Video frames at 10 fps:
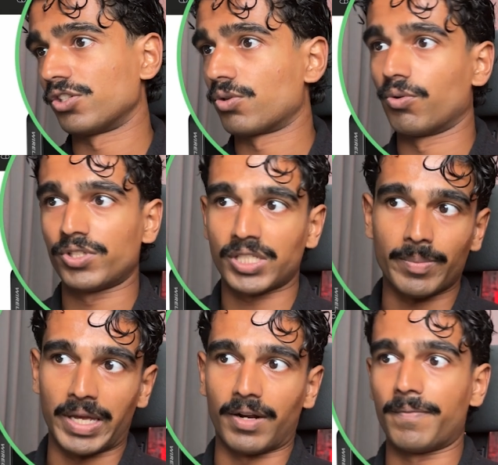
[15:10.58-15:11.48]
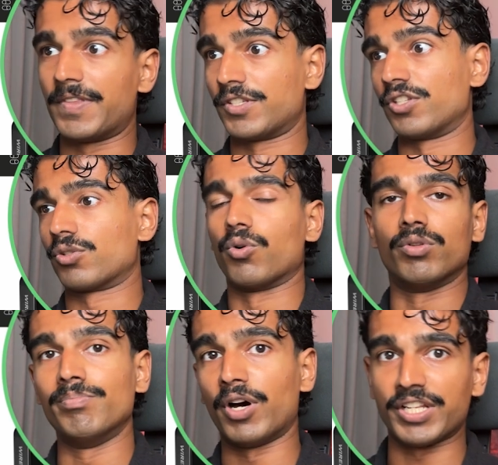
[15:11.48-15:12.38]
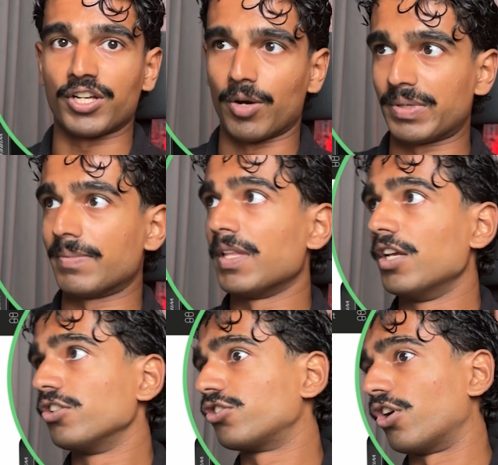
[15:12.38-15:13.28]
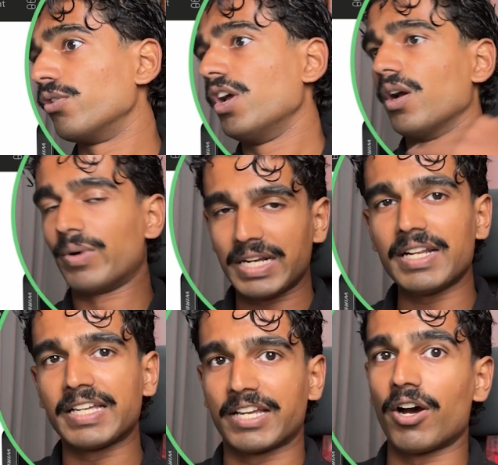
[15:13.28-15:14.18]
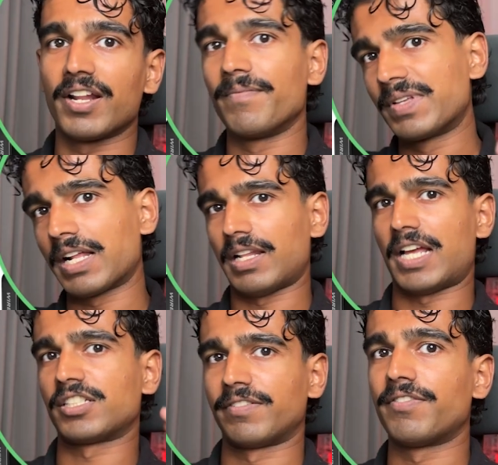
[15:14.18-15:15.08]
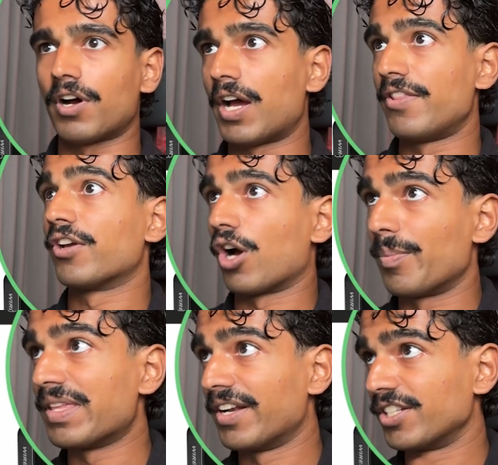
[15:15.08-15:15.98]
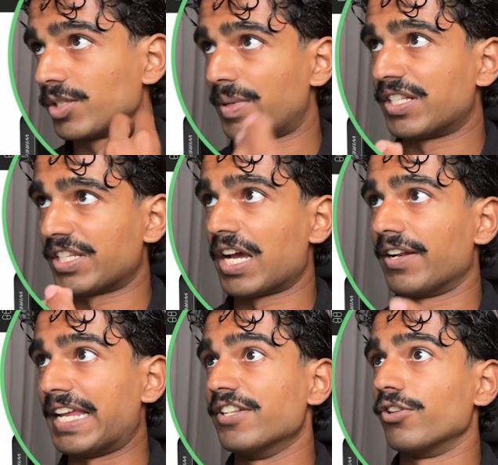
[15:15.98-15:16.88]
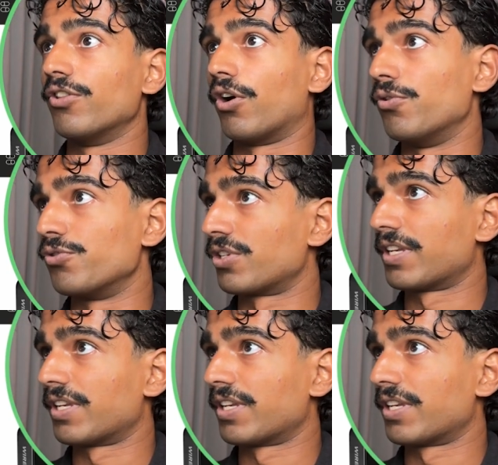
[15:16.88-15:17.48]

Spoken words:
is called a subheader. This is called body copy. So we need to kind of classify the copy that it spits out into those